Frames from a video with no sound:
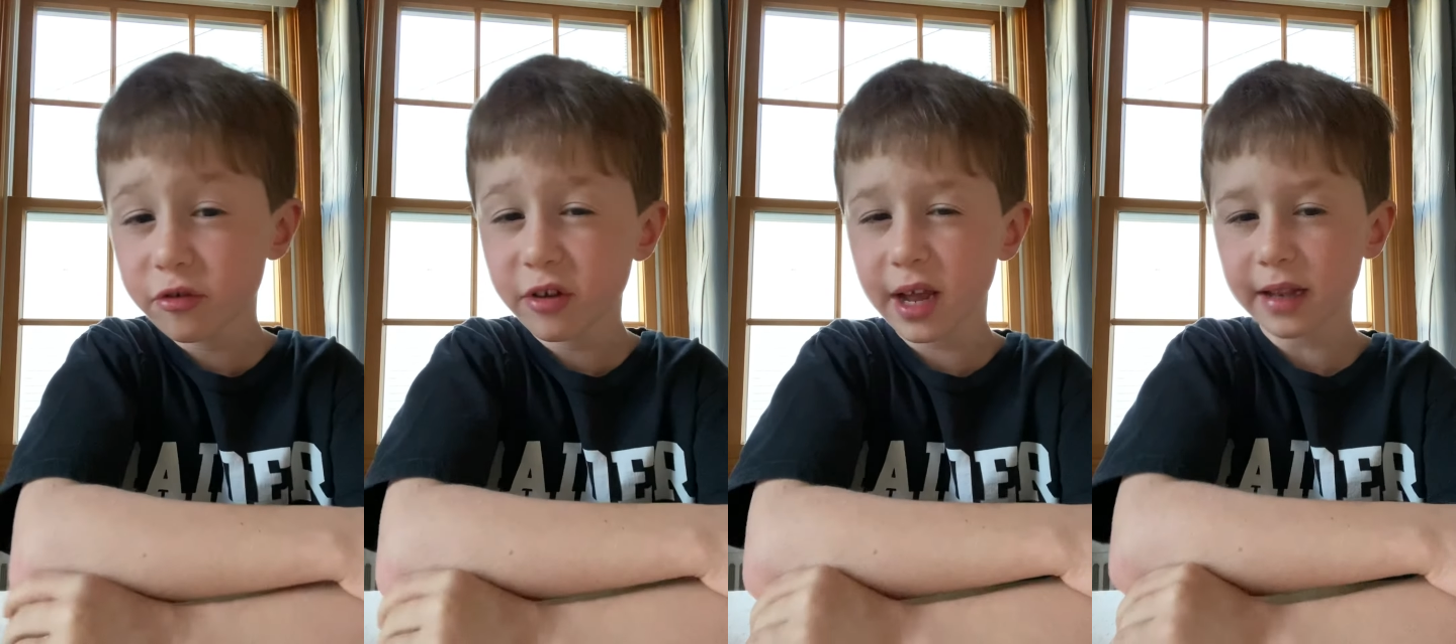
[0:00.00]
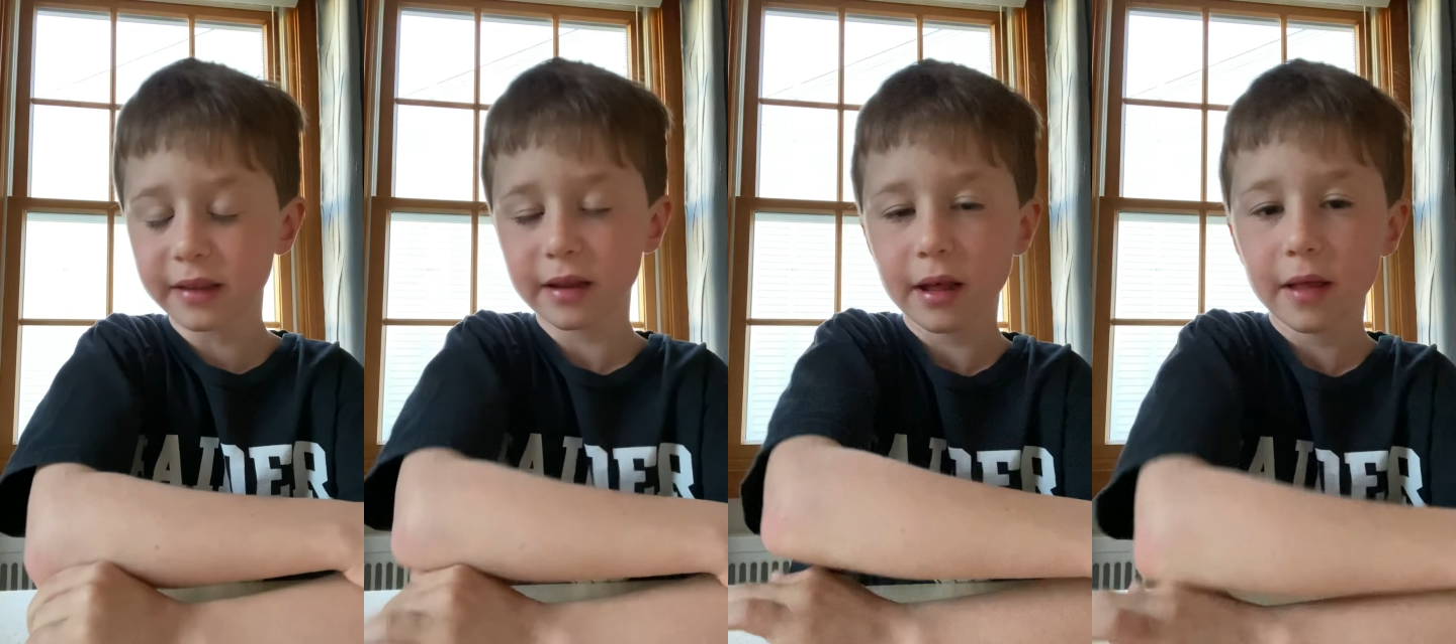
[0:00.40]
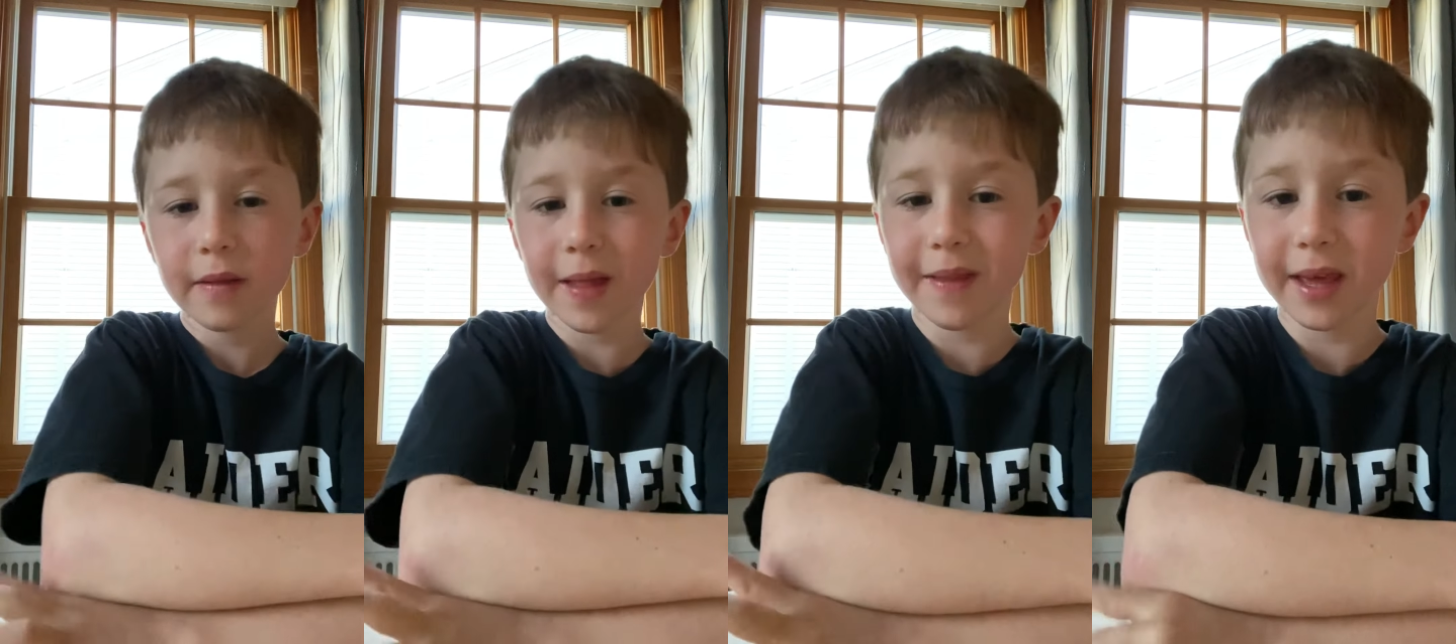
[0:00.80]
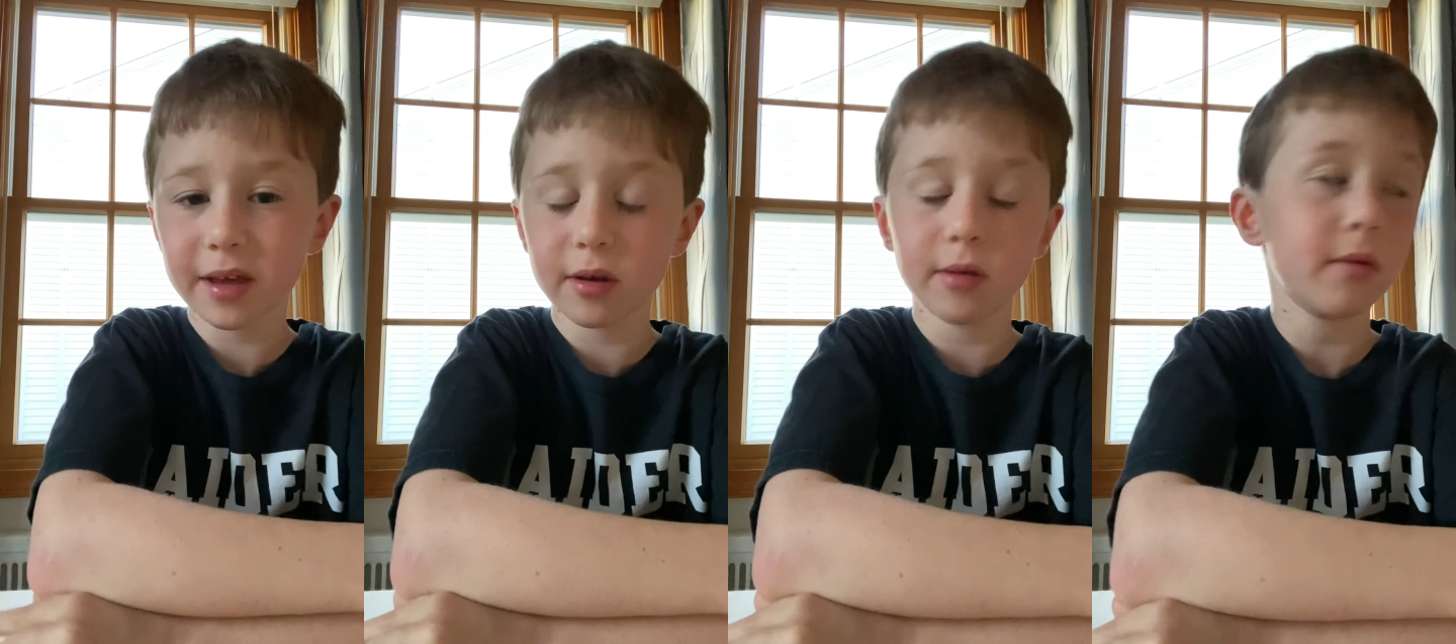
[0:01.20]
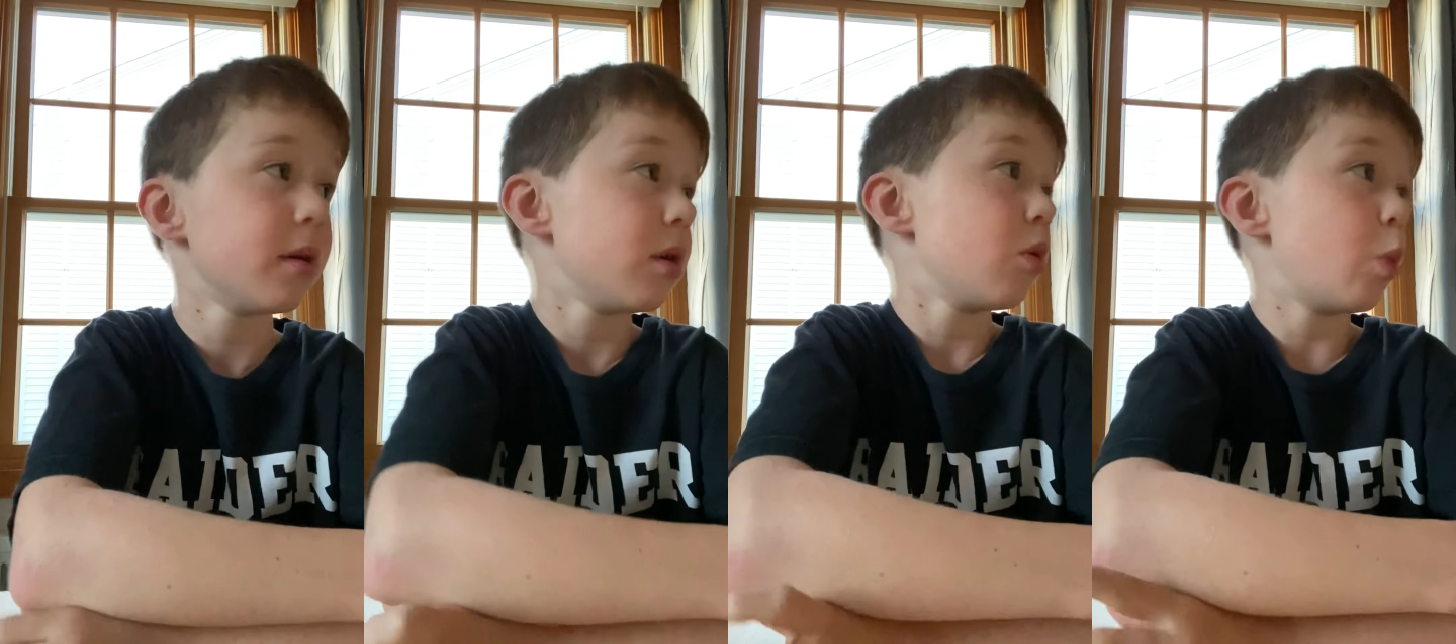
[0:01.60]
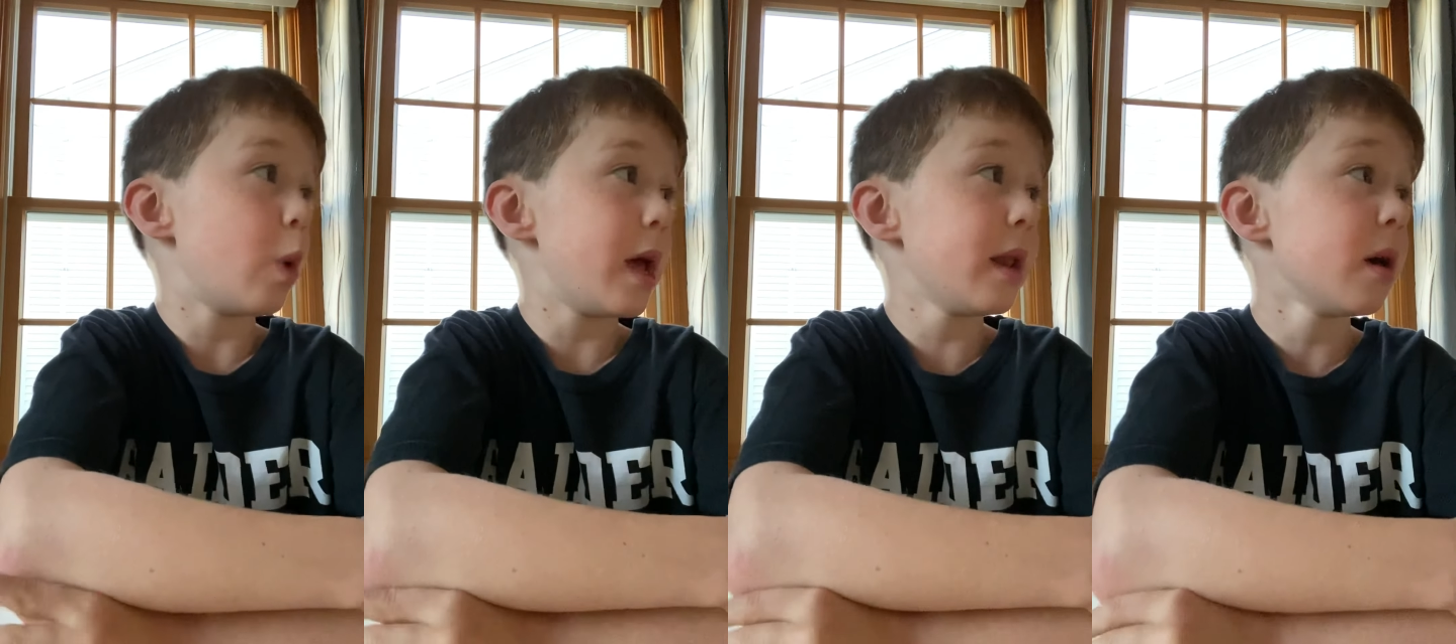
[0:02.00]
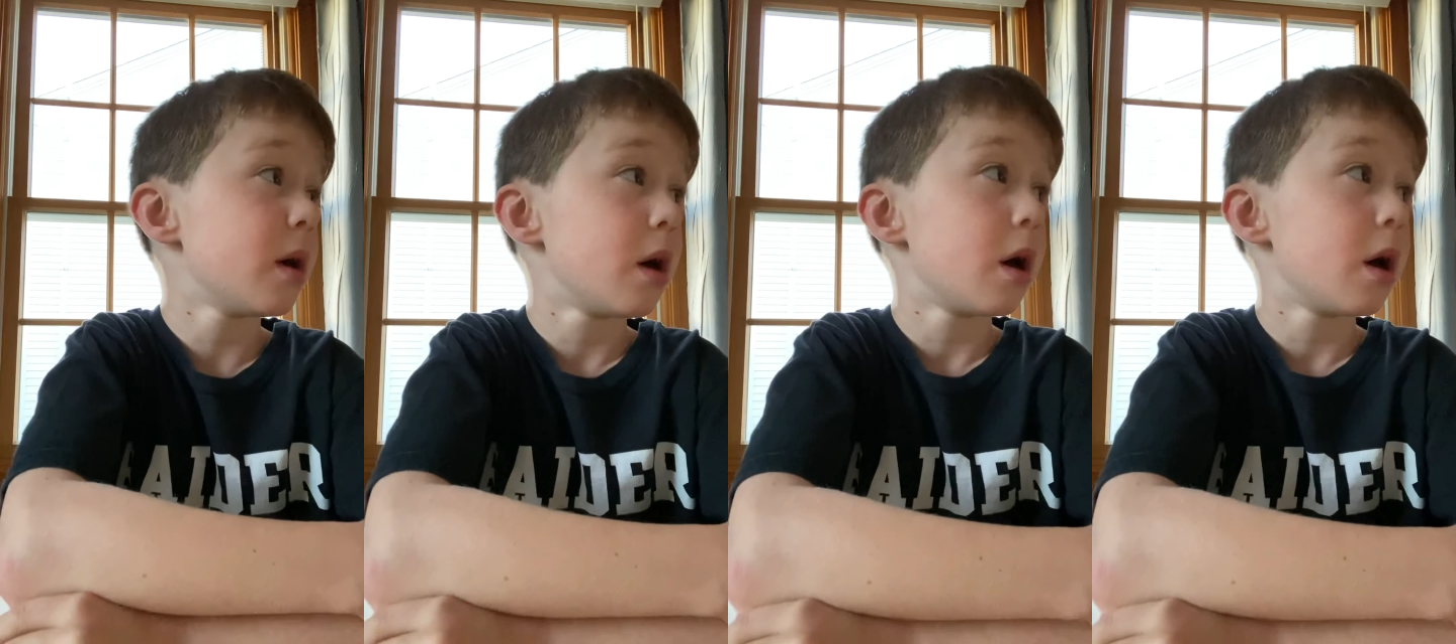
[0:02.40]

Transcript: chance that they can win,